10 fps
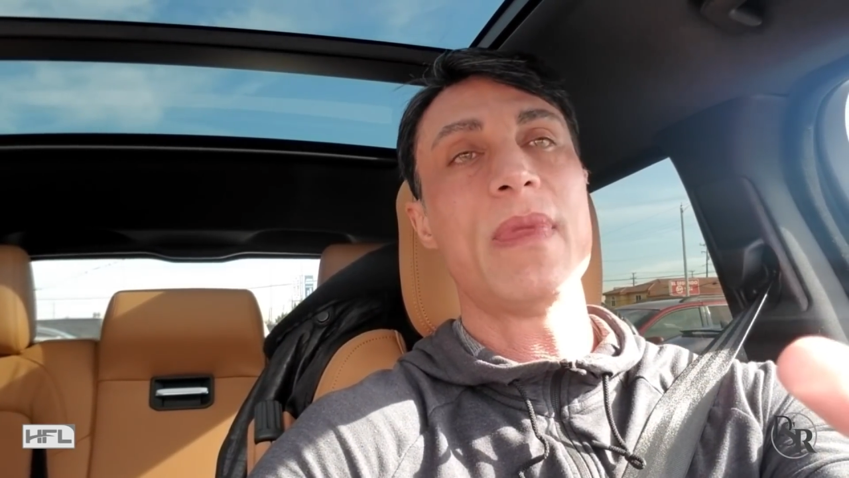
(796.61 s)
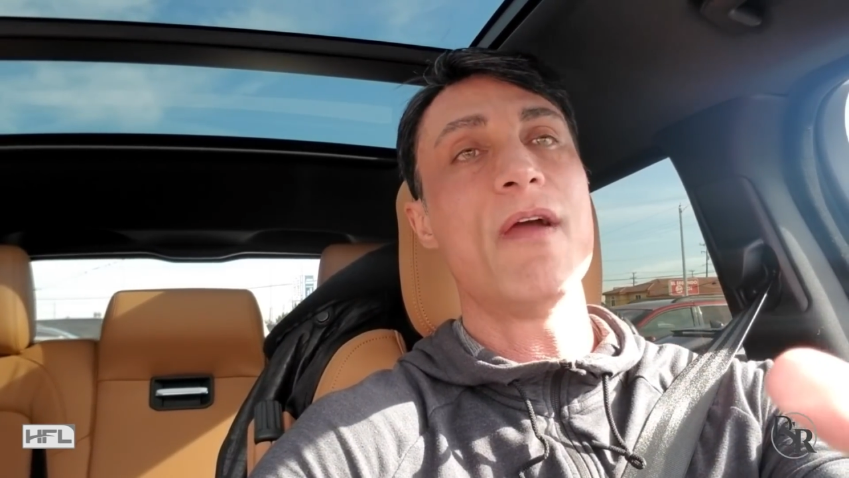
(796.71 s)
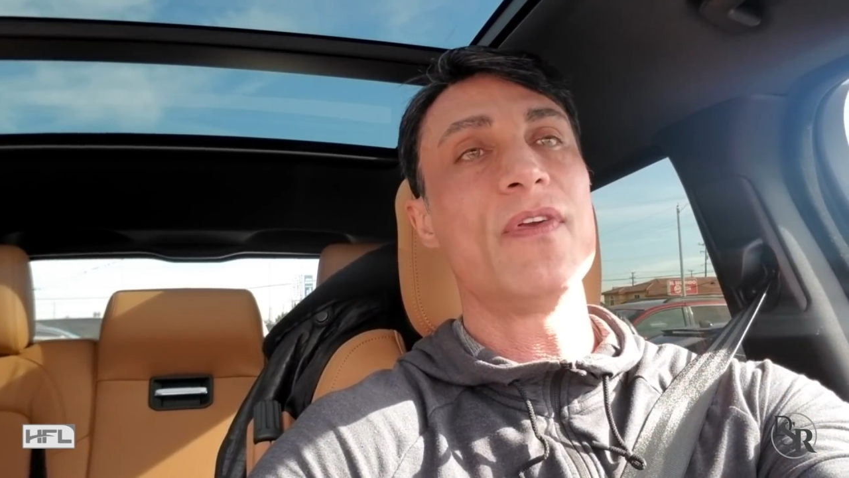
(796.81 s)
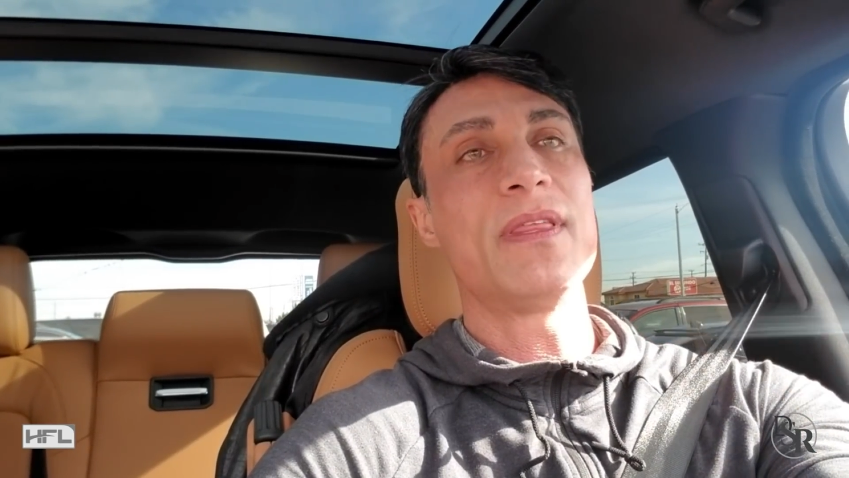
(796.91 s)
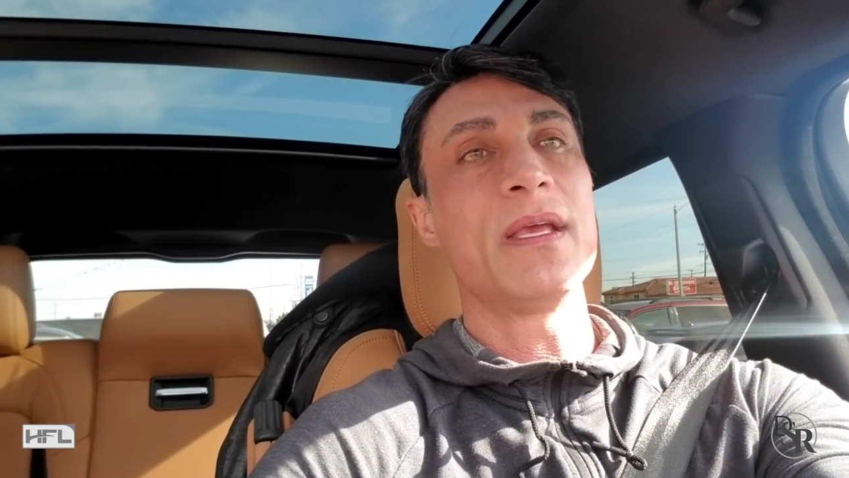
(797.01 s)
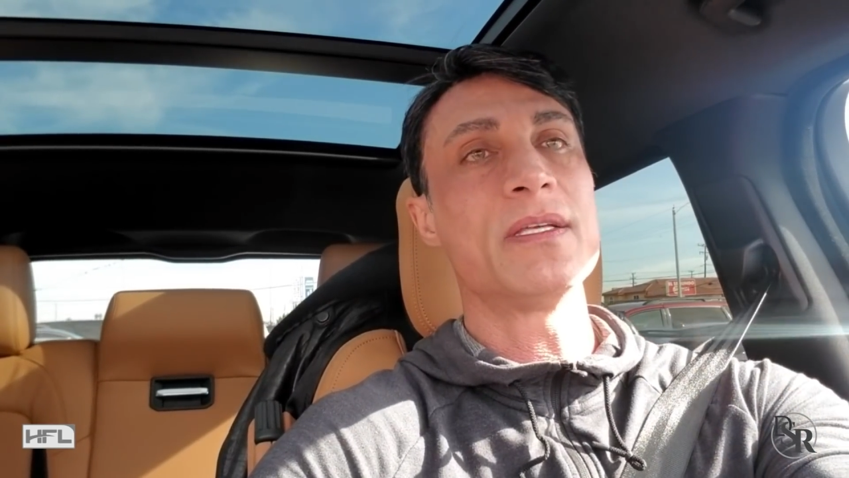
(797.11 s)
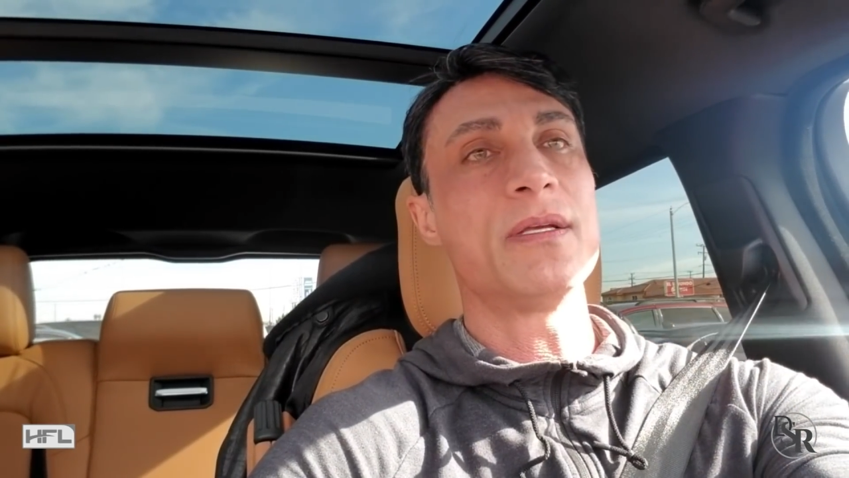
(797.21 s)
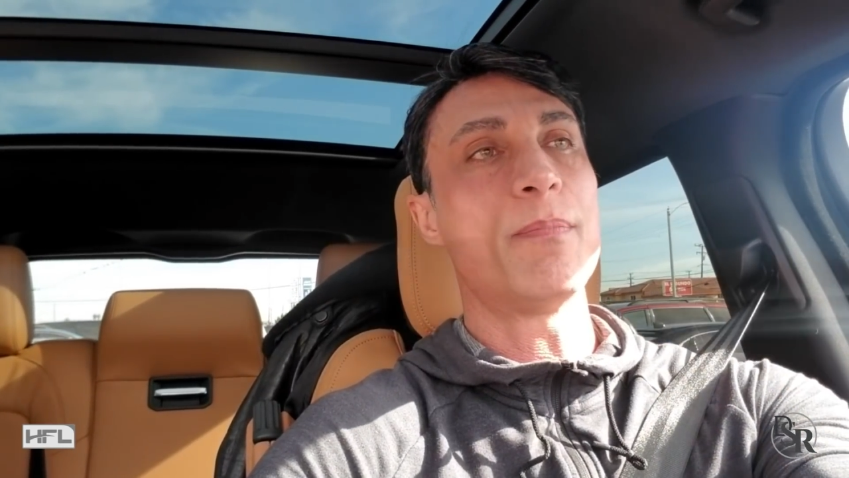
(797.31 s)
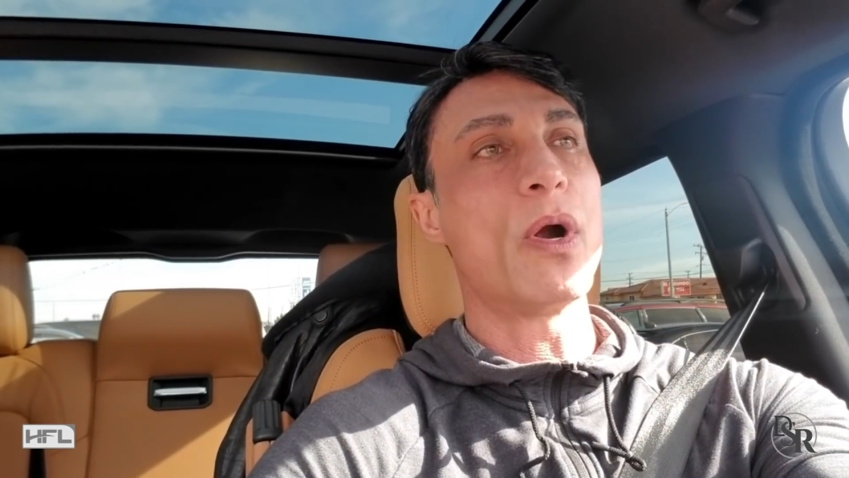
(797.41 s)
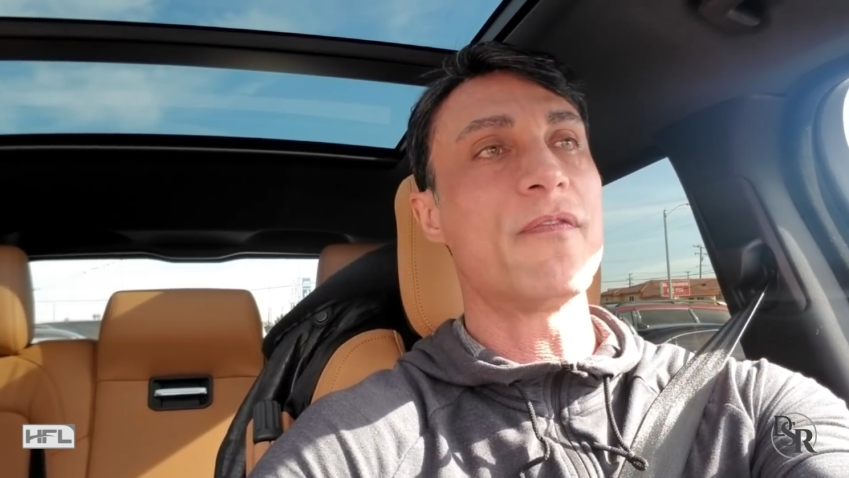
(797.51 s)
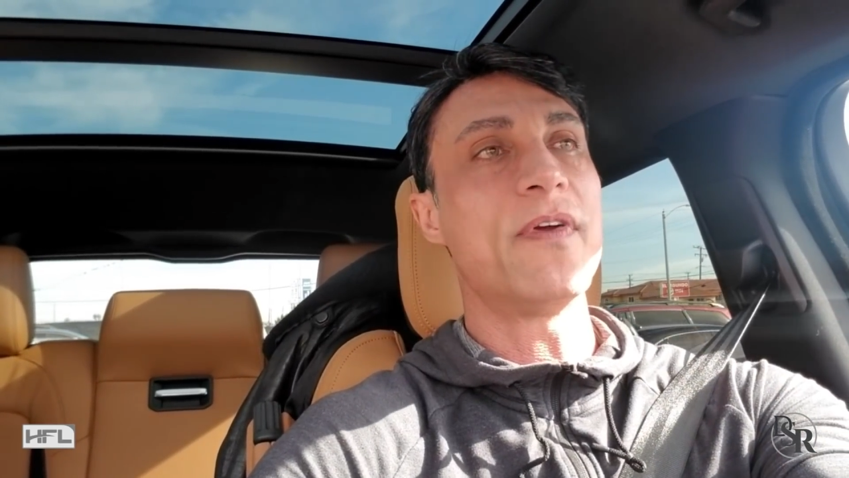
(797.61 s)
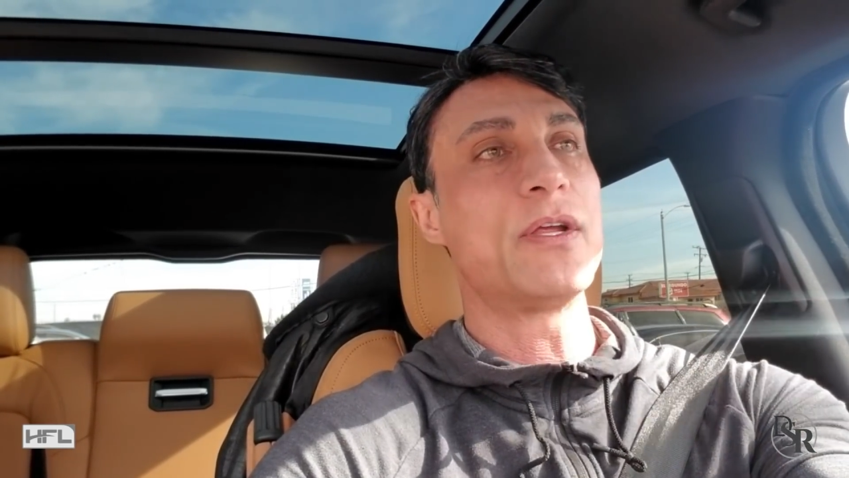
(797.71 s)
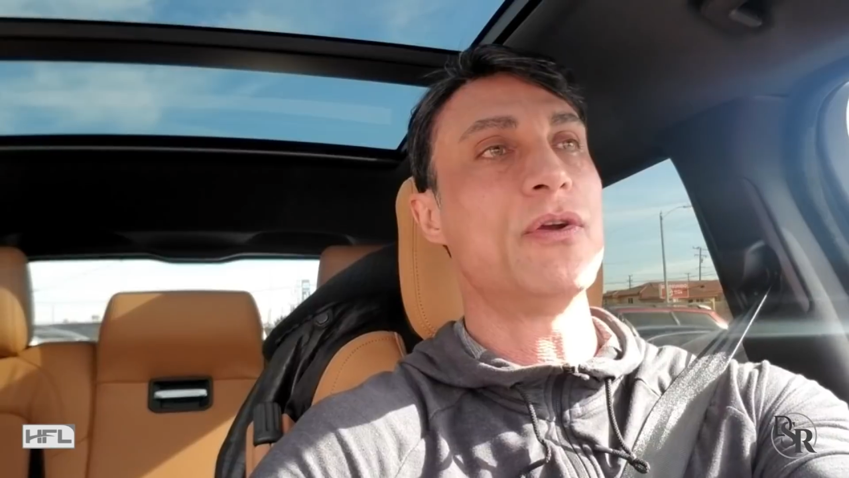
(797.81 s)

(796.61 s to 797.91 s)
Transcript: everything isn't perfect.